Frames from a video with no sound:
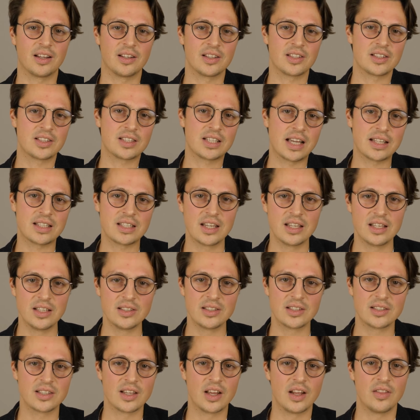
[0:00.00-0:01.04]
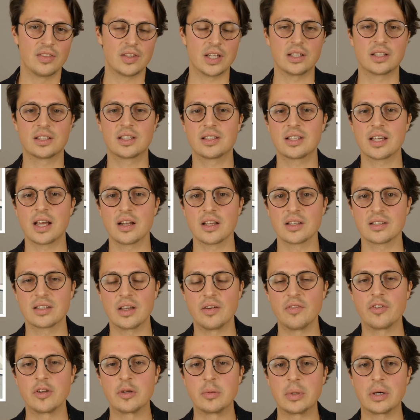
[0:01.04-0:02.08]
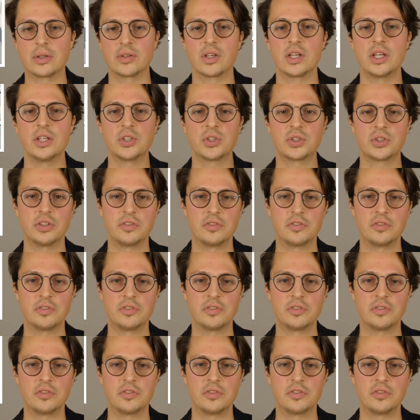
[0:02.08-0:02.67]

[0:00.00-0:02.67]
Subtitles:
settings that tell us something about the history